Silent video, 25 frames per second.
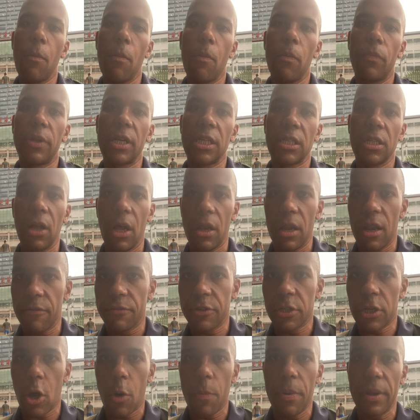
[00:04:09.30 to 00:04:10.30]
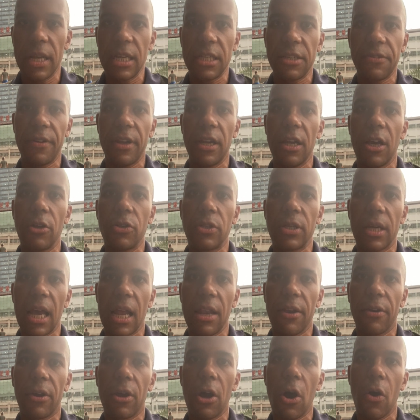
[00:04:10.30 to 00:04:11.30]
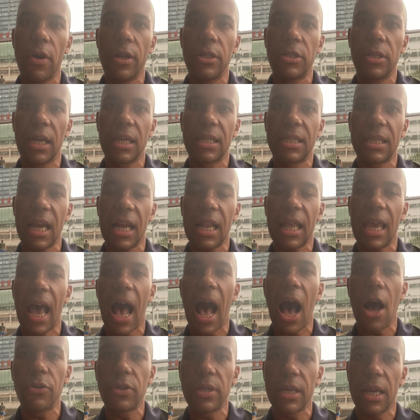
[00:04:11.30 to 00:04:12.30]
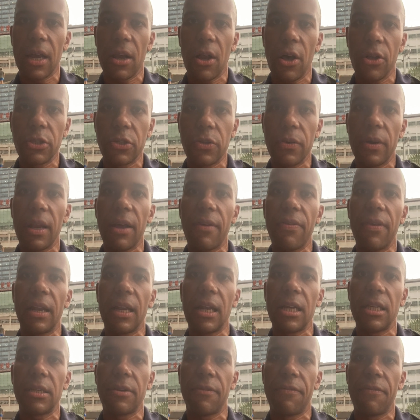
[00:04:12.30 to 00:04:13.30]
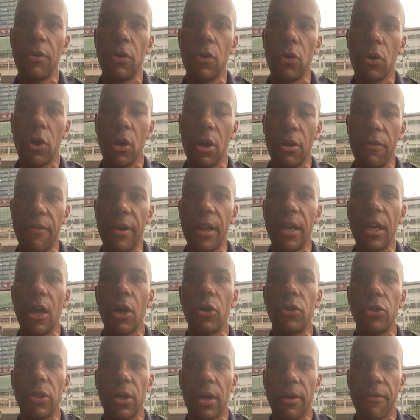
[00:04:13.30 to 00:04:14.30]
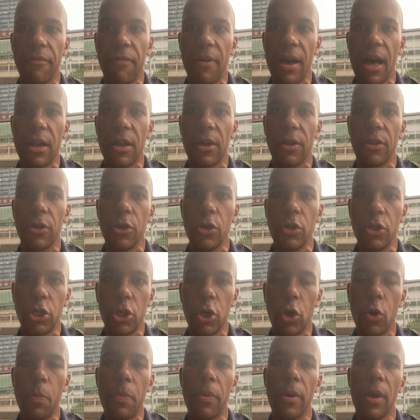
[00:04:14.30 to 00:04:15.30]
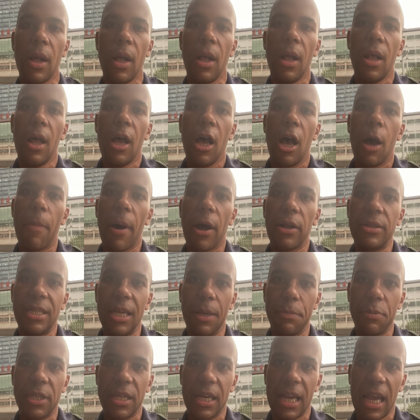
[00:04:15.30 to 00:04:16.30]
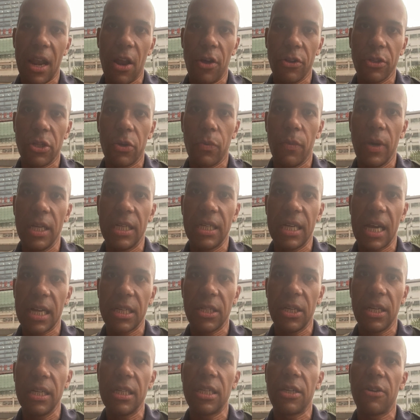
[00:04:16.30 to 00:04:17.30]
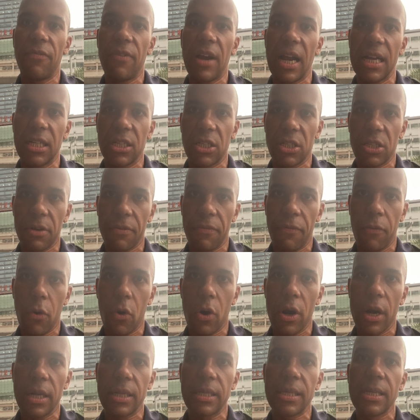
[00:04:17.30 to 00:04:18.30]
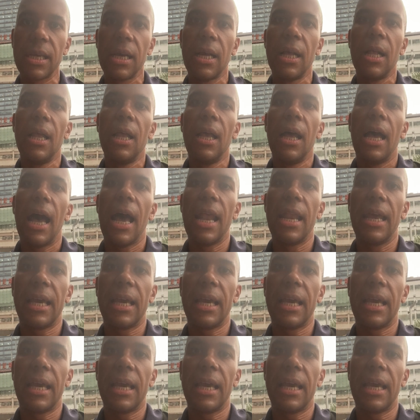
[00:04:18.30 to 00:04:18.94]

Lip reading: There's not enough scope in this video to kind of go into exactly how to get onto it. I think there's a few good videos you can find on YouTube about tips to get onto WeChat. You need to register for it. And a